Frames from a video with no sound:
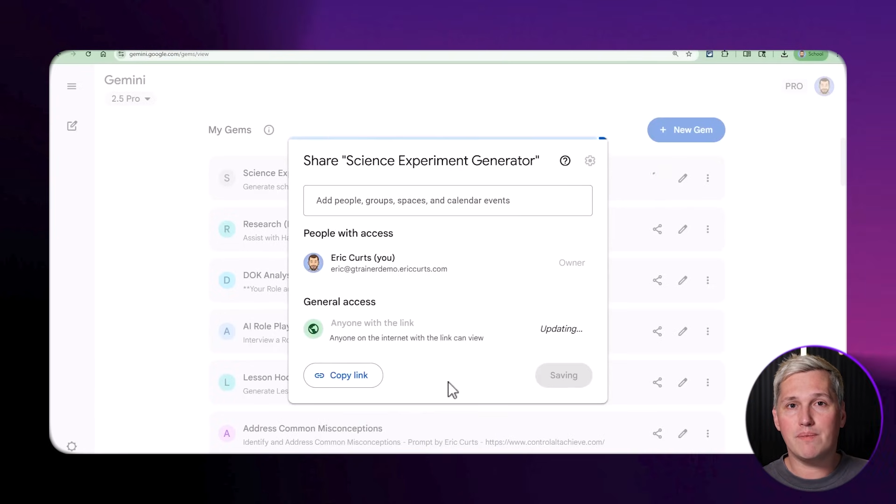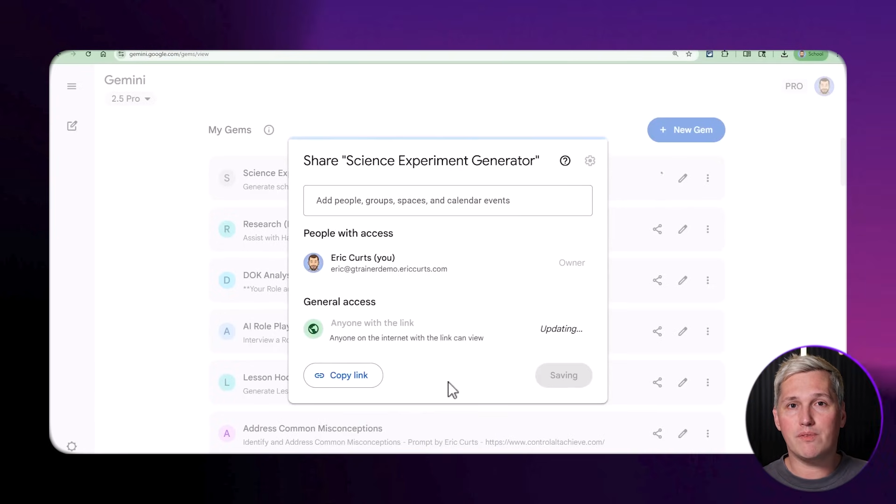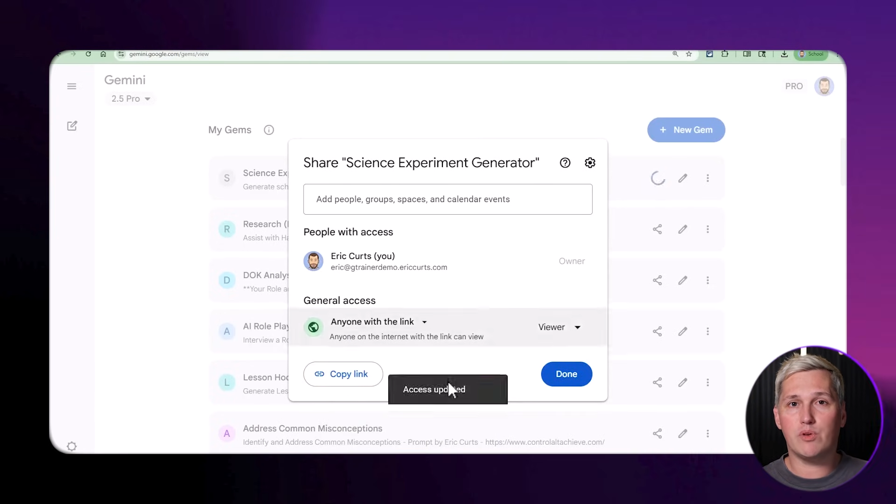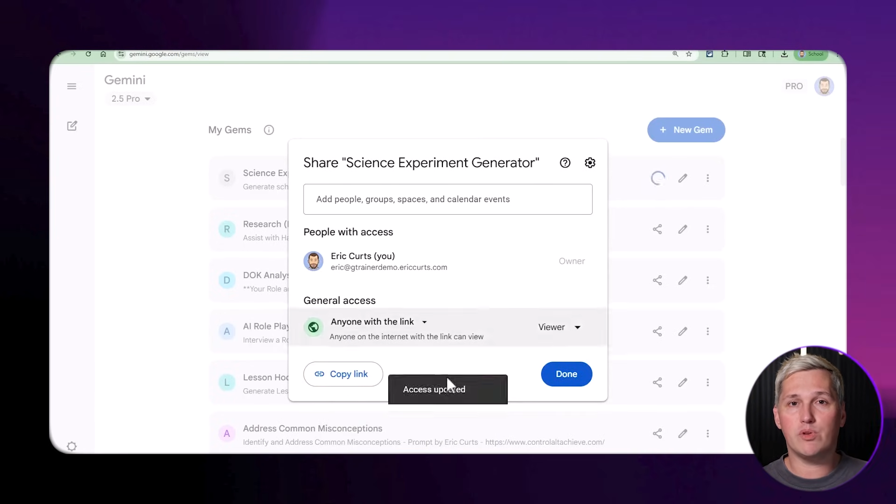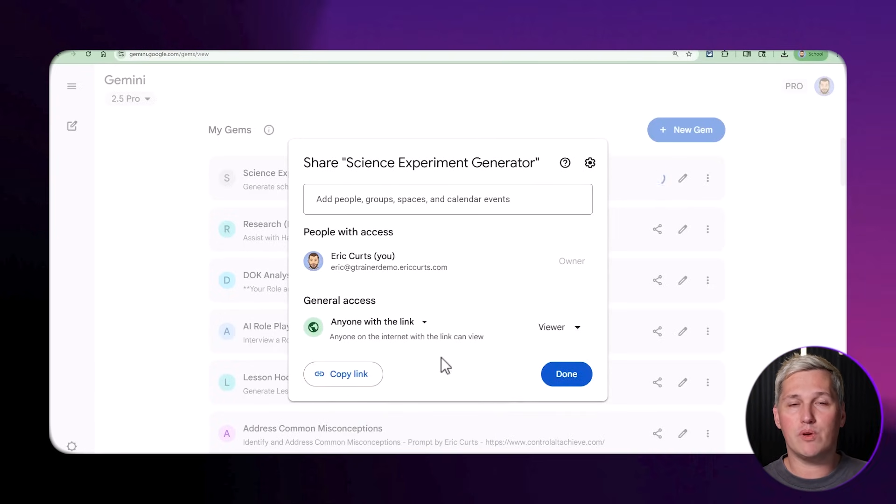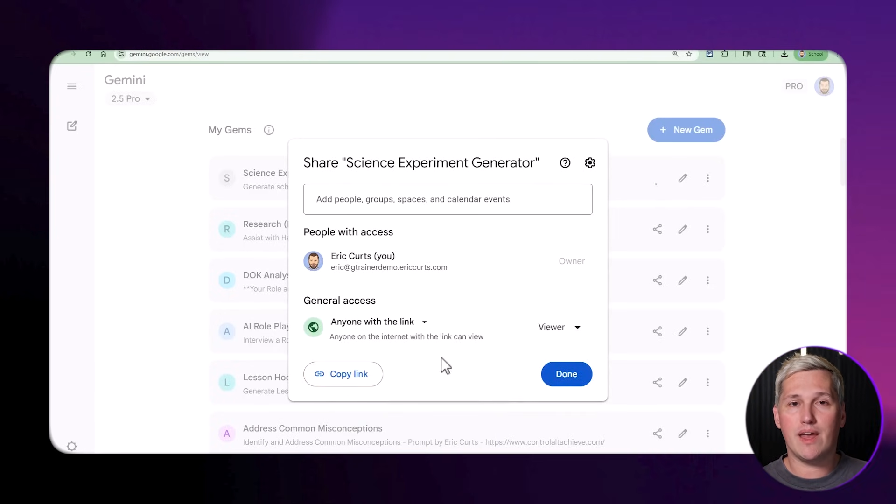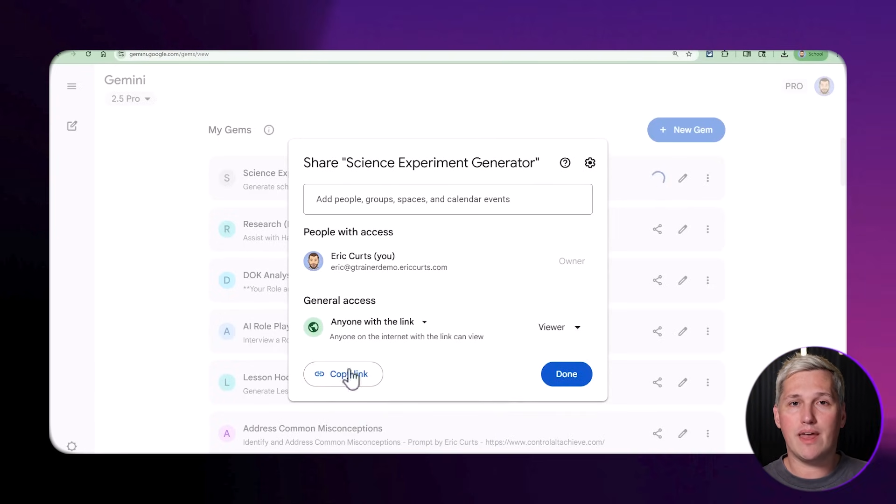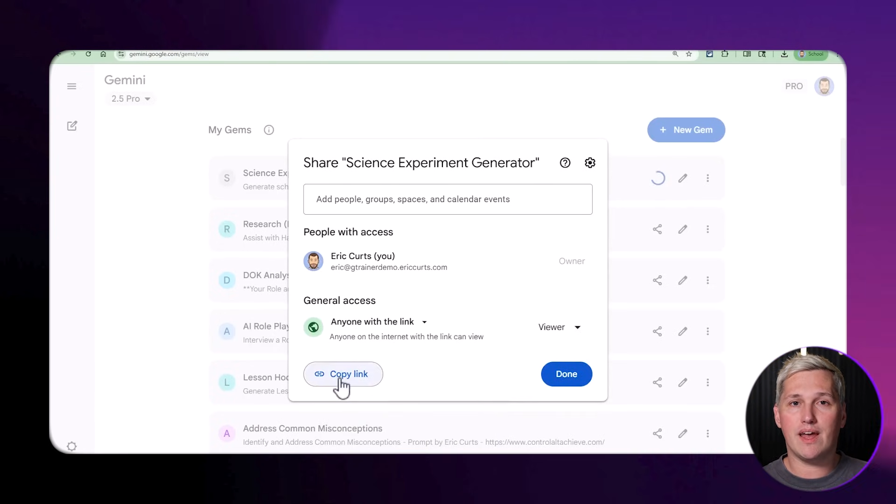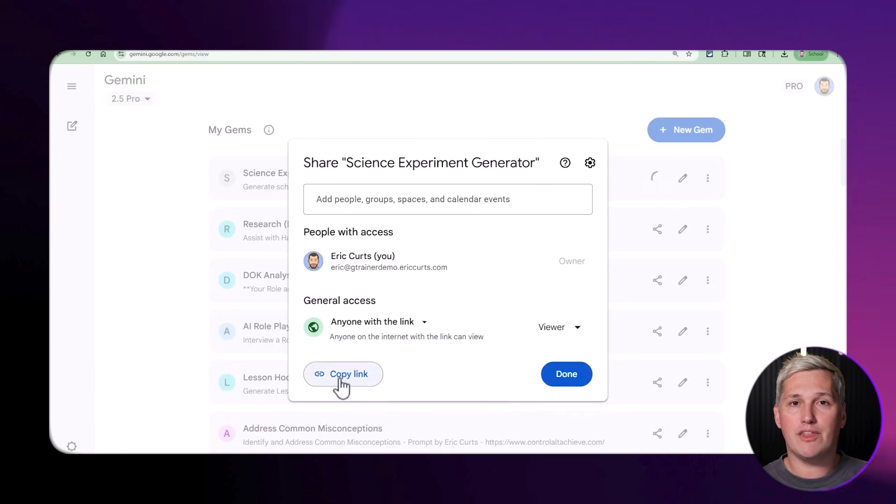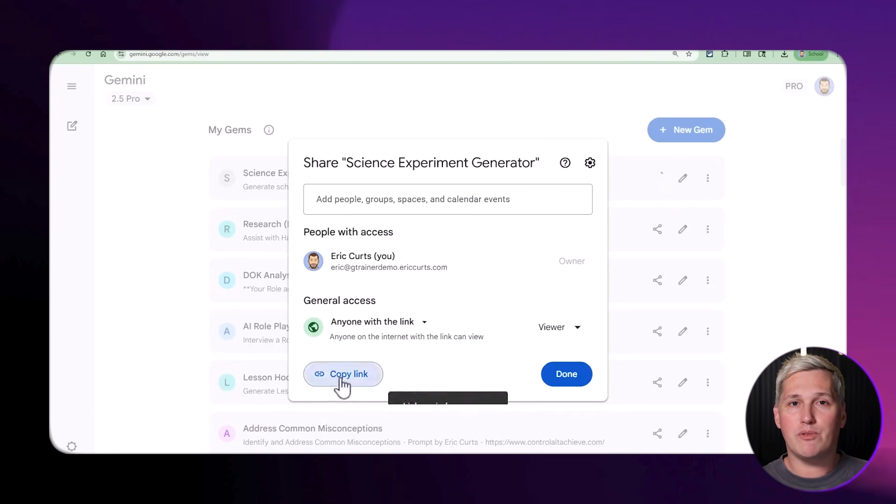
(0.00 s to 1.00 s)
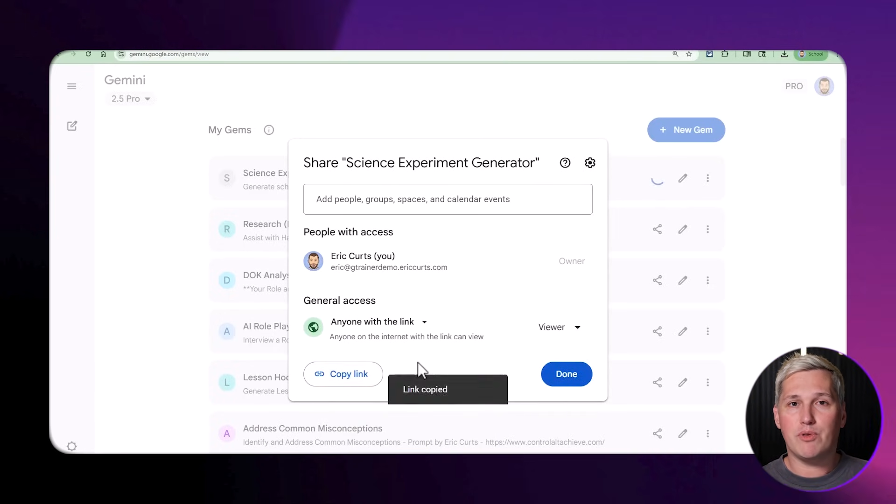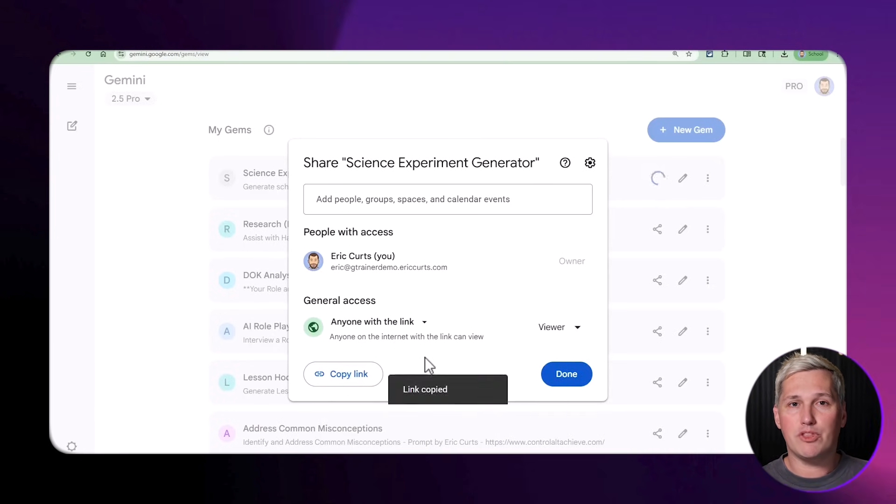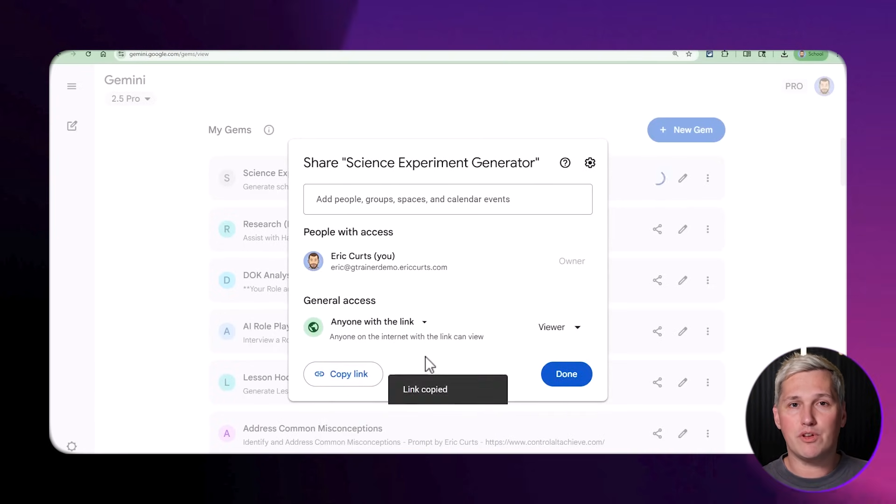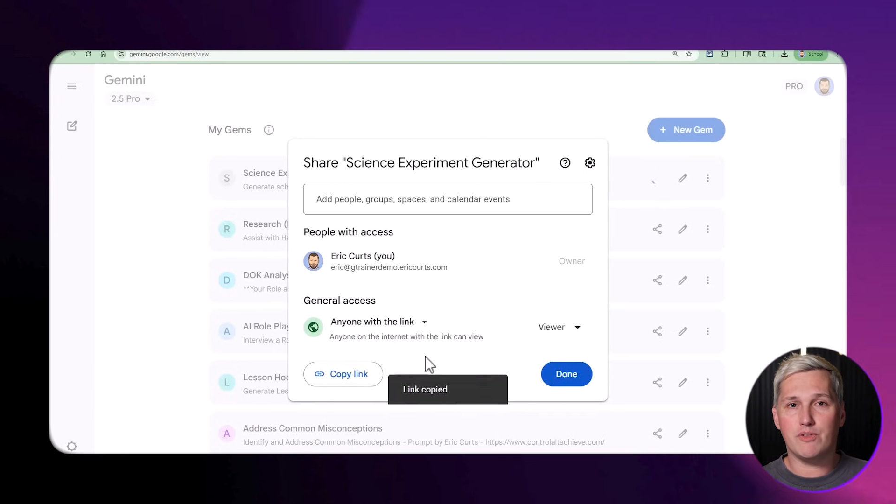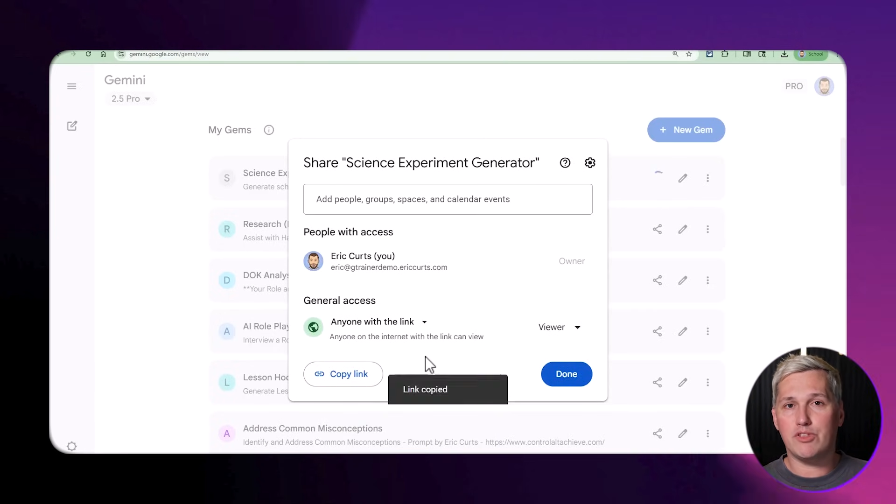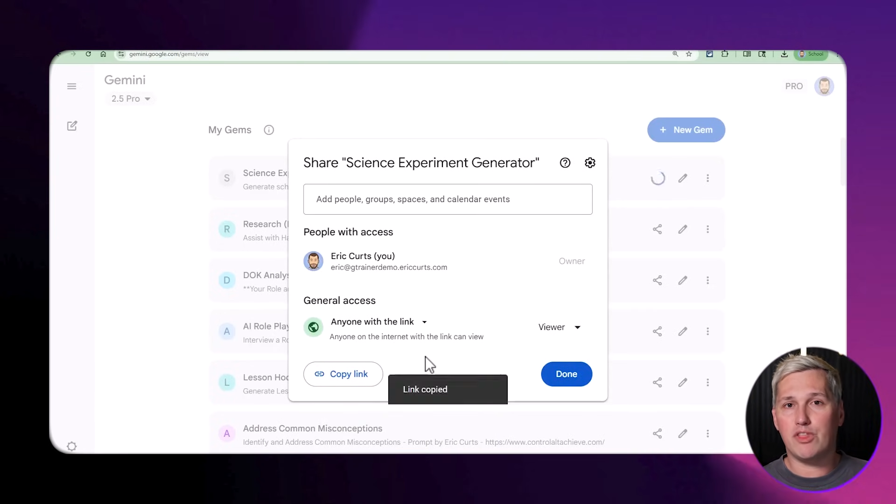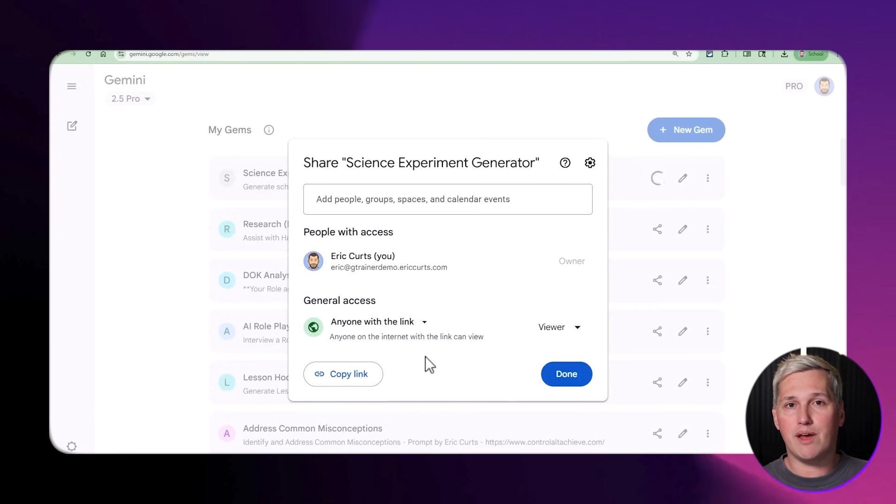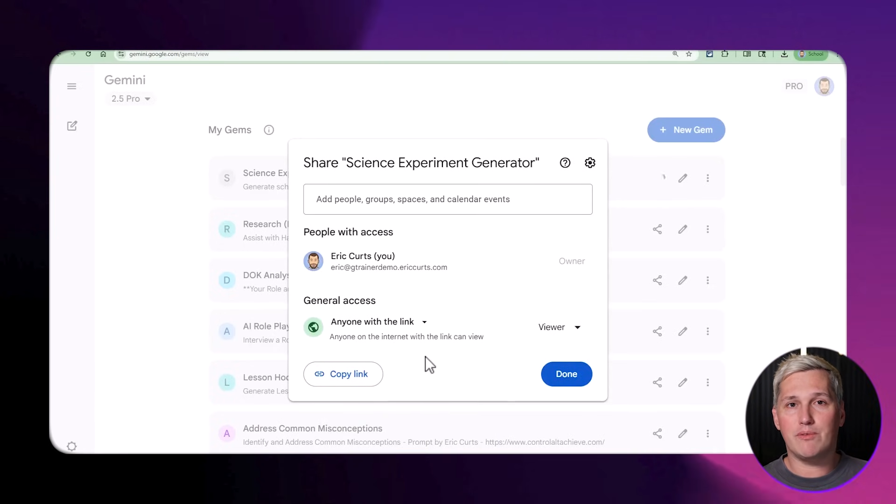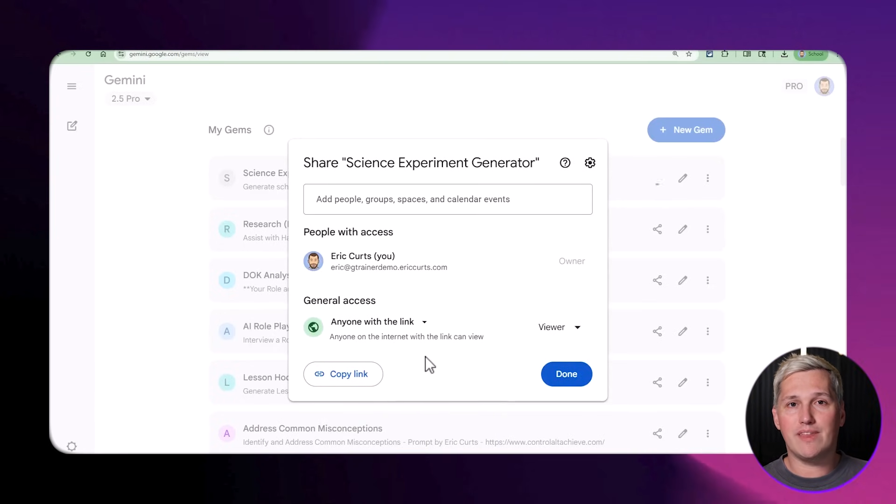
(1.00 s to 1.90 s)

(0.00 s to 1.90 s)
You create a customer service gem,